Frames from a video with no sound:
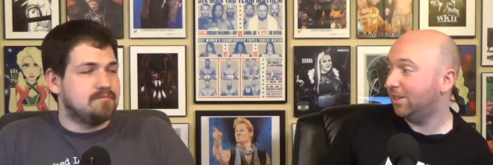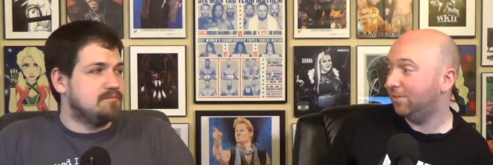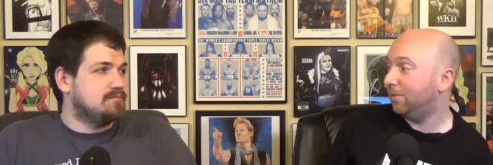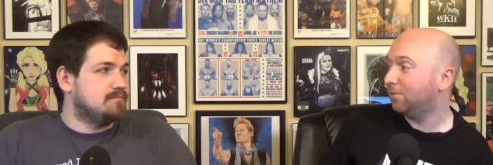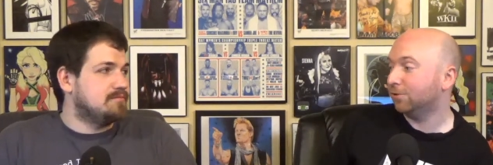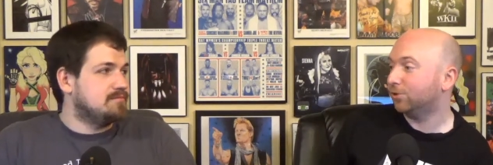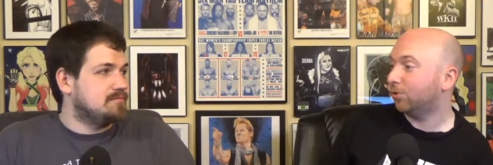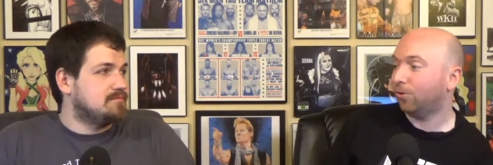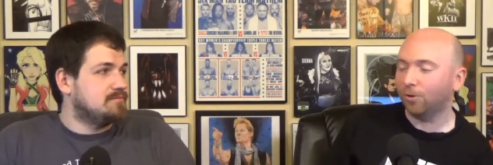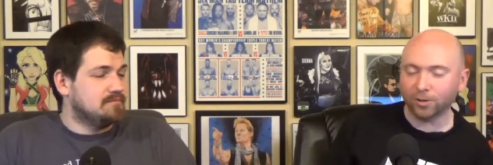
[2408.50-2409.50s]
Speaker 1: TV for
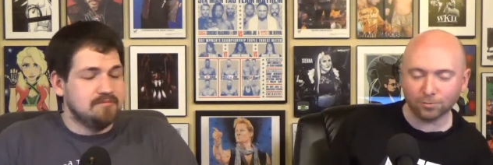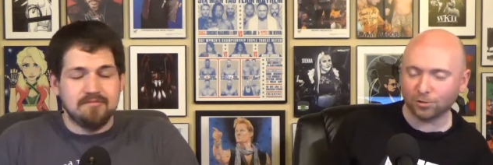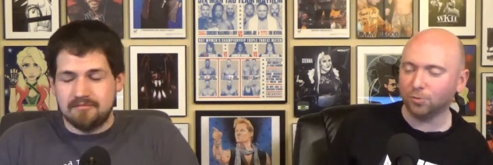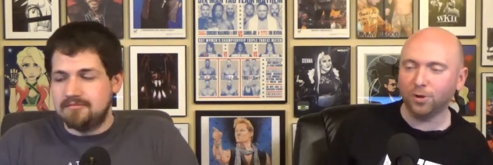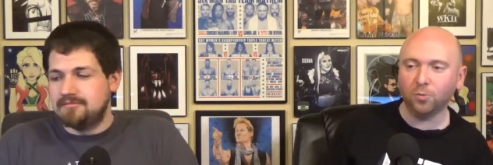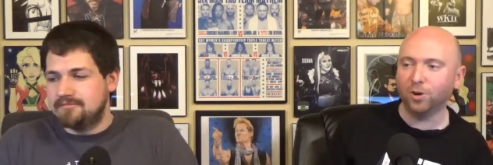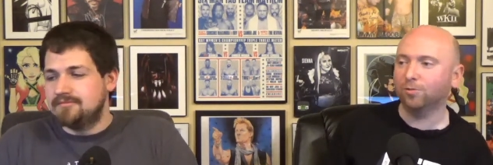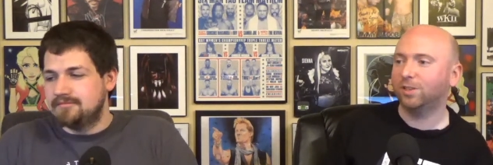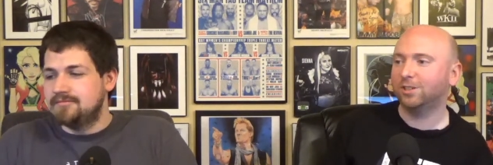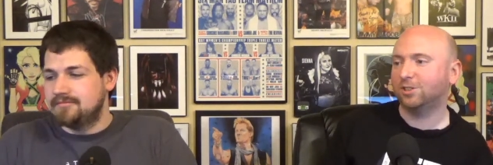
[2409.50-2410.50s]
so long. Mm-hmm. There was so many
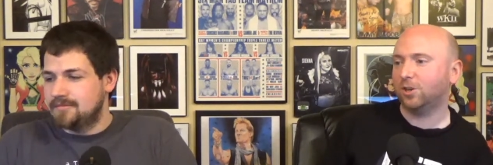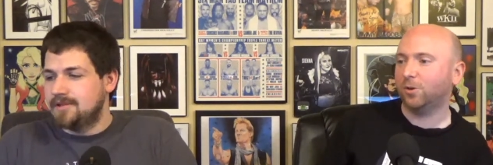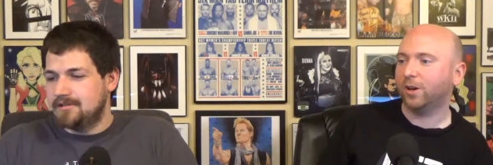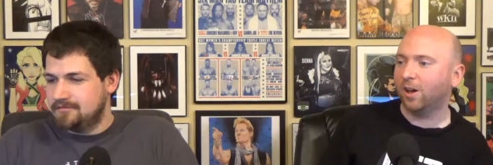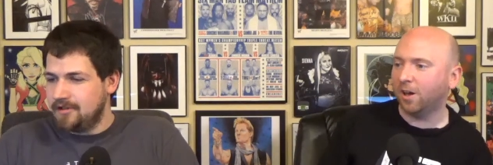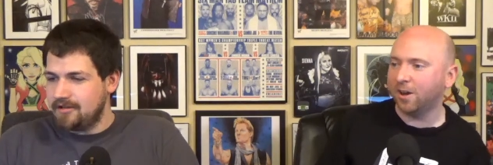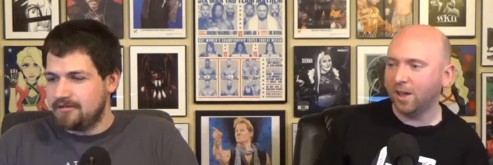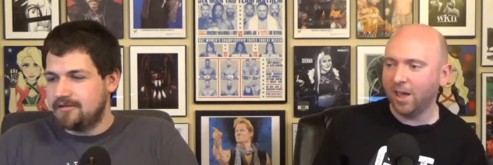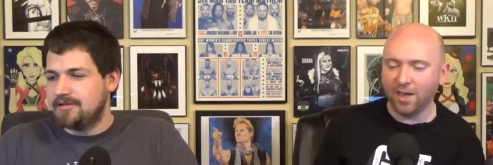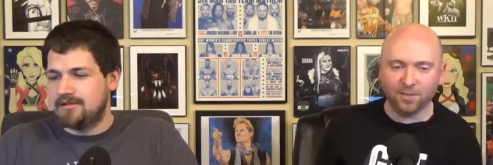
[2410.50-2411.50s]
weird things going on, yeah.
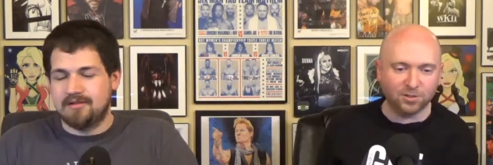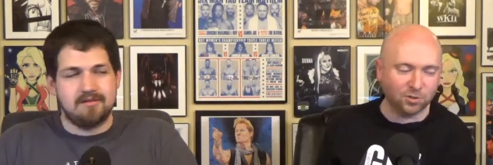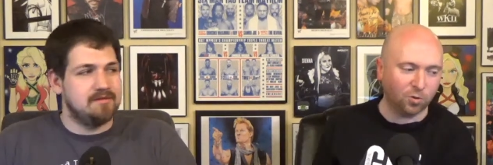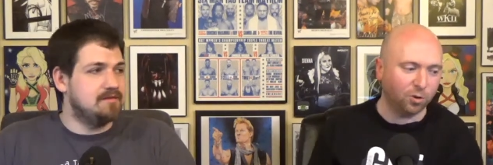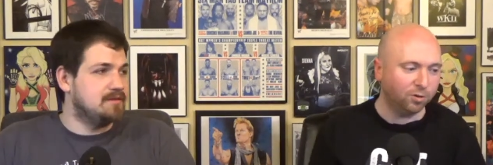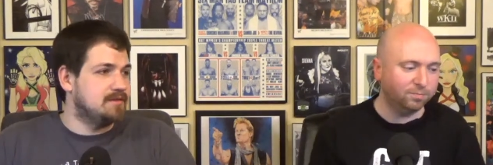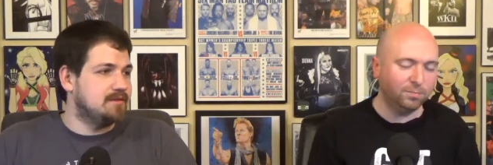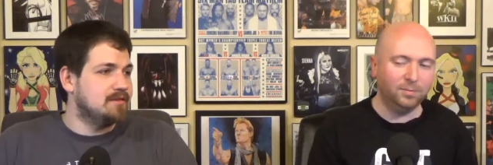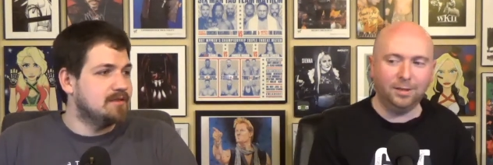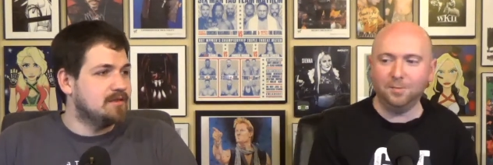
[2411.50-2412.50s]
and this is all
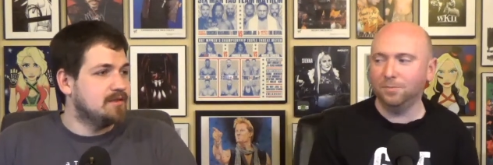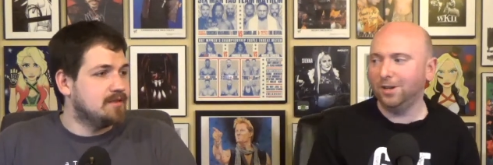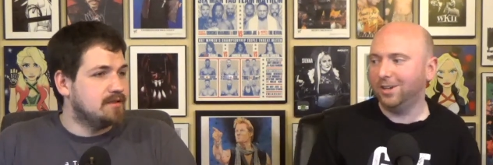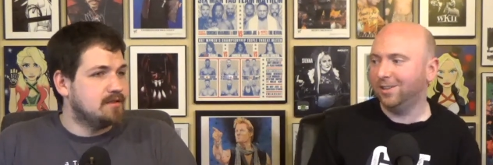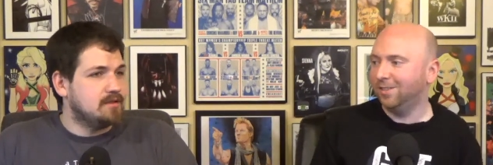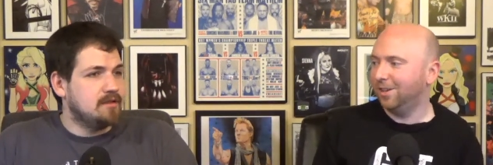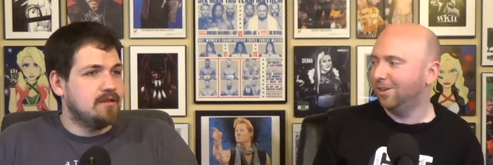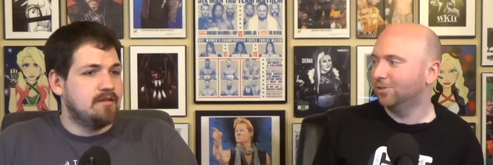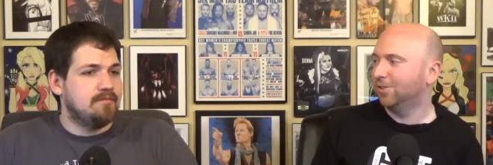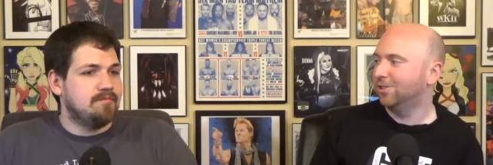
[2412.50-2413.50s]
him being in the
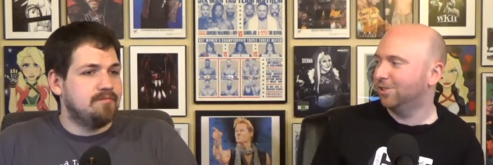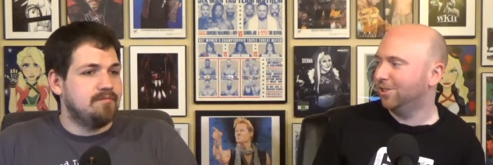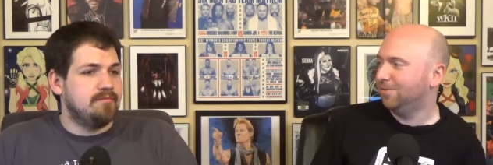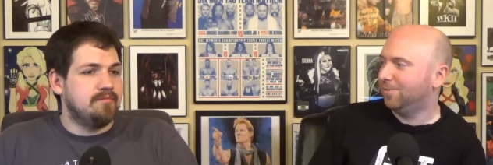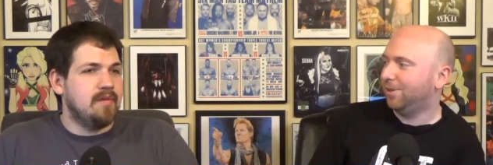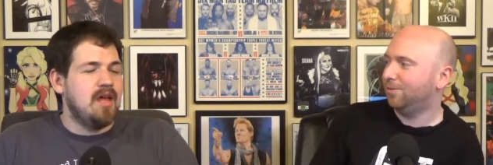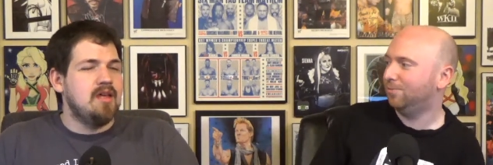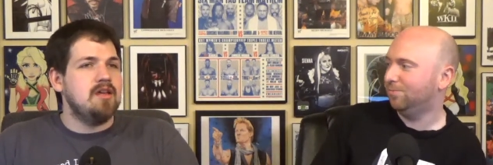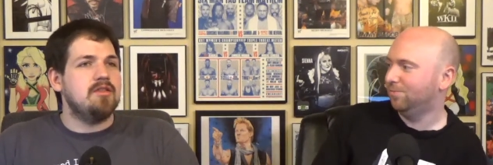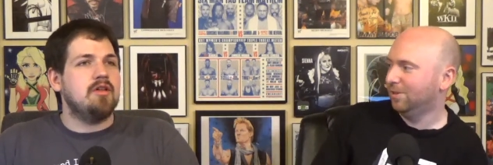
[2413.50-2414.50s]
Andre the Giant battle.
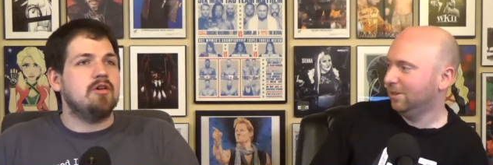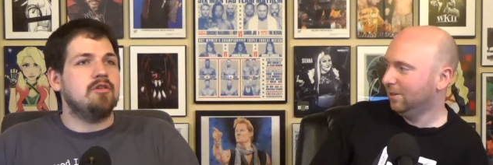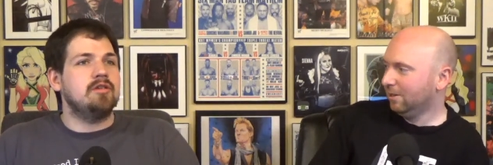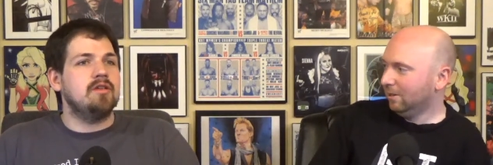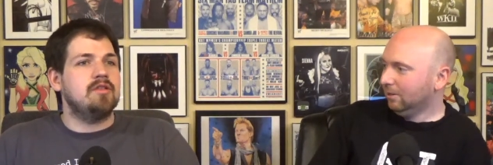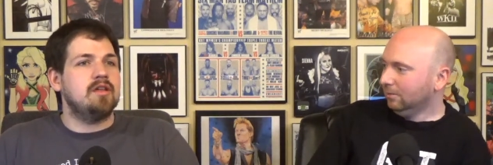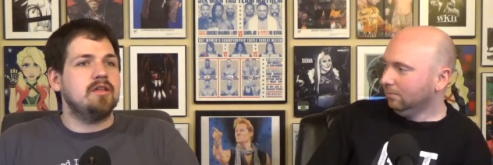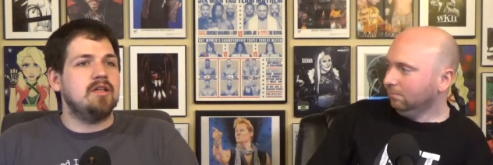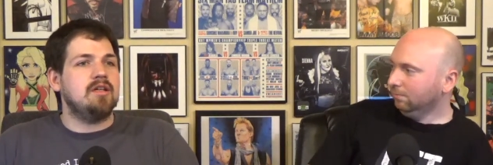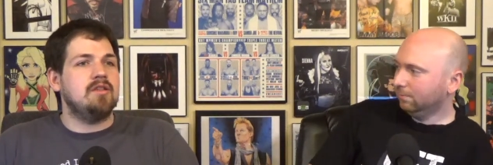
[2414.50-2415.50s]
Speaker 2: Yeah, the only
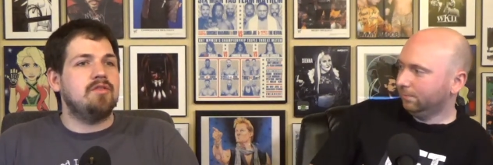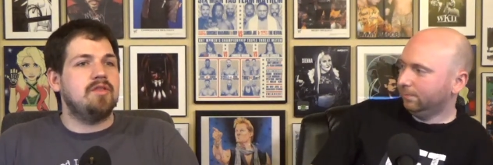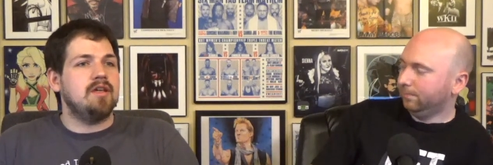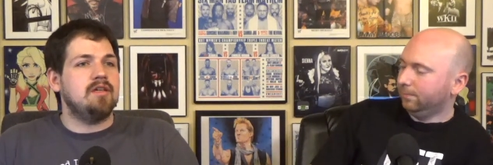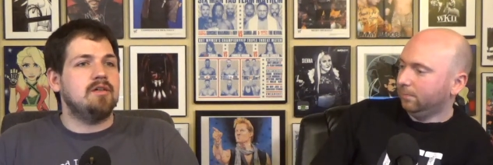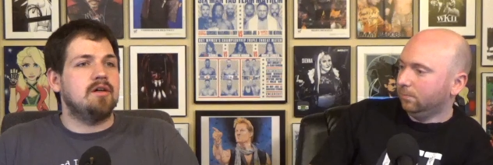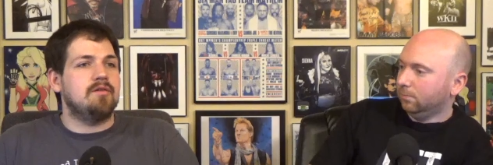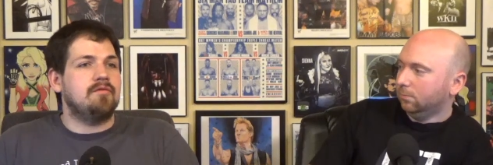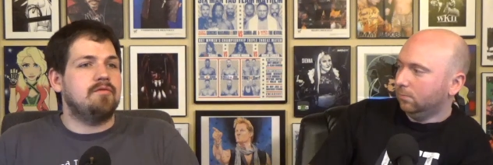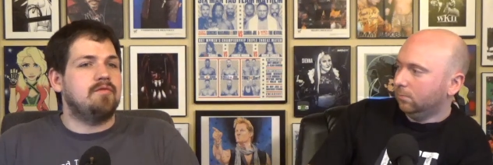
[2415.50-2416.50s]
thing I can think
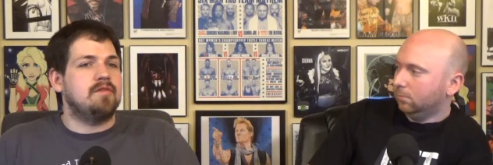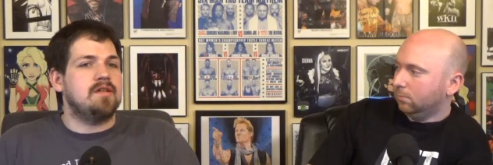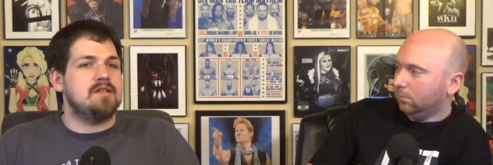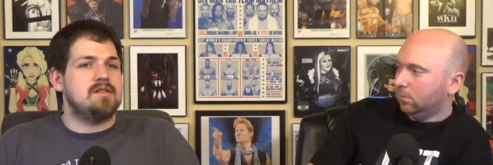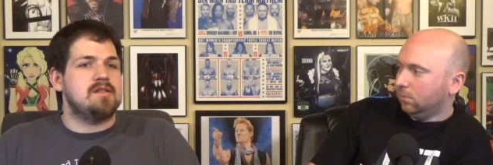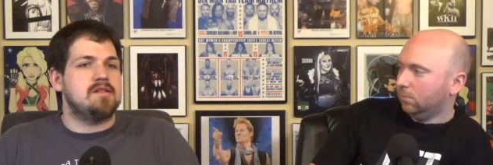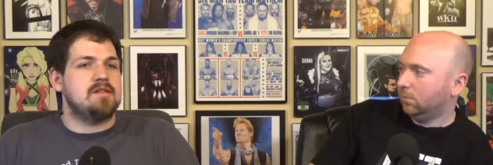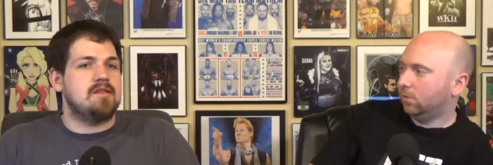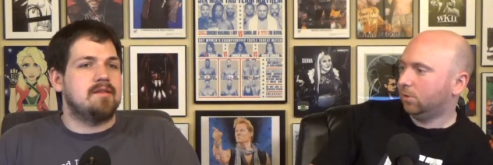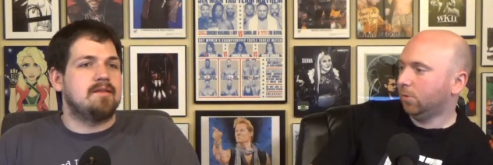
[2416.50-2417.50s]
of
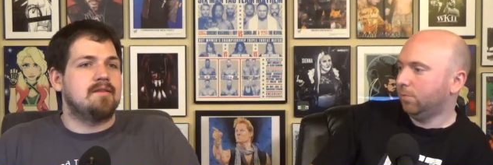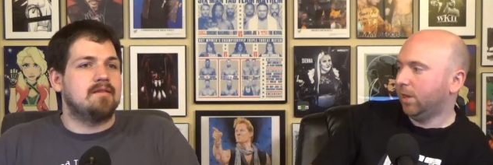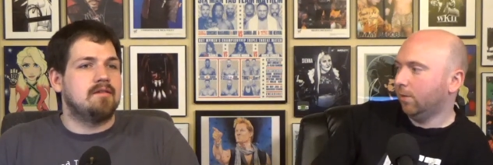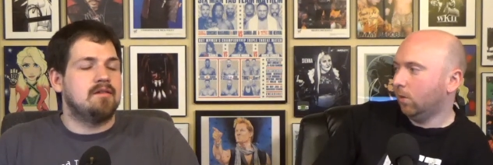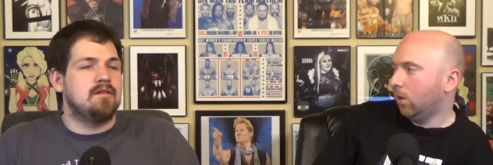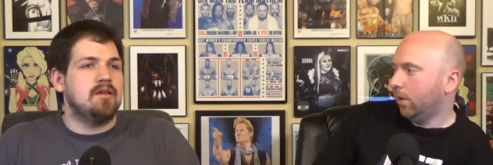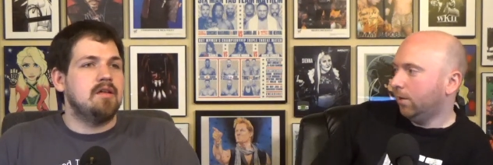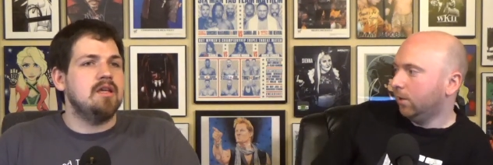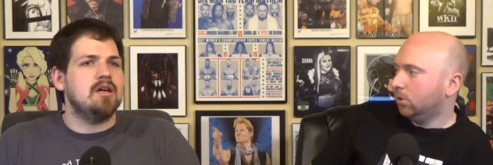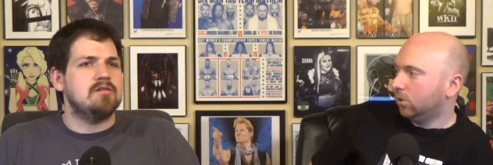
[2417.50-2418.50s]
is something down the
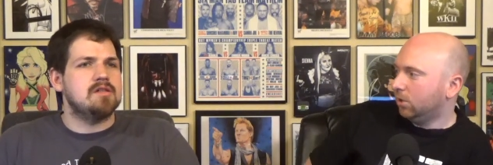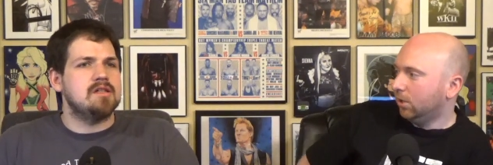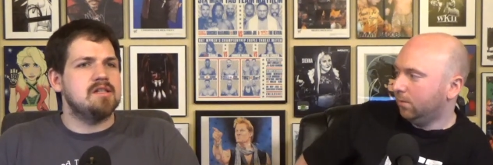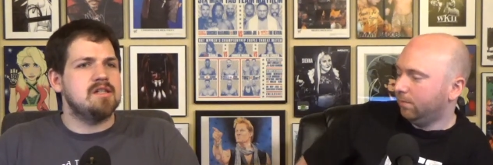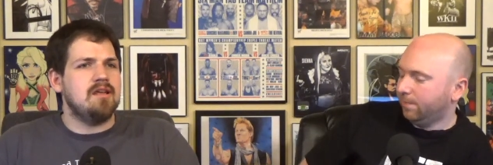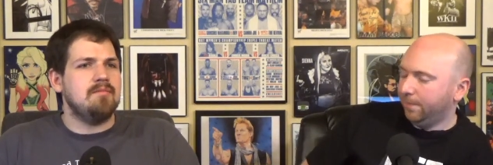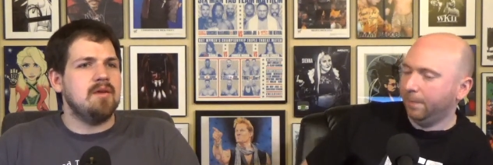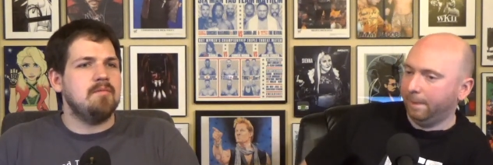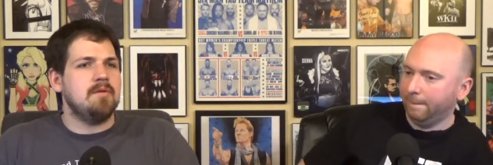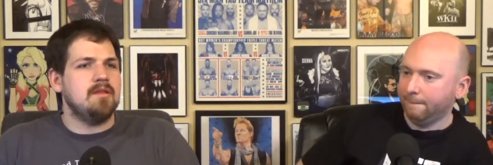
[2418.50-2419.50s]
line. yeah, I was need. gonna say
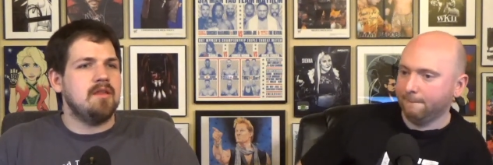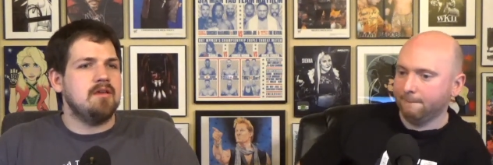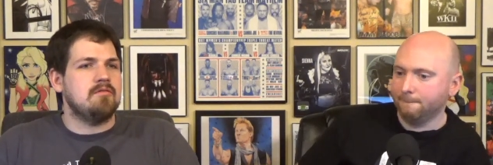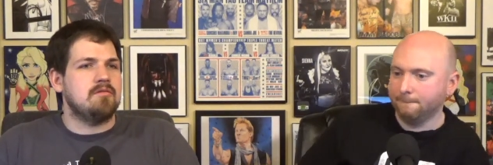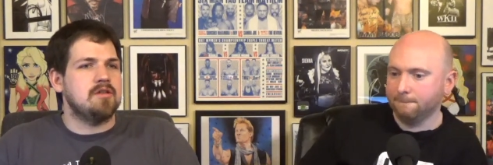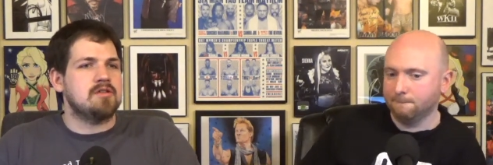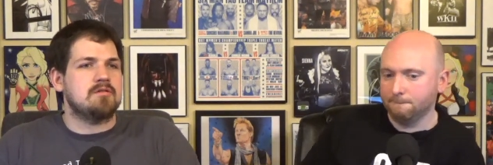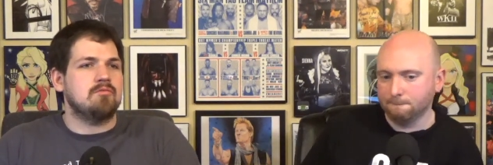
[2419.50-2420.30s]
maybe they just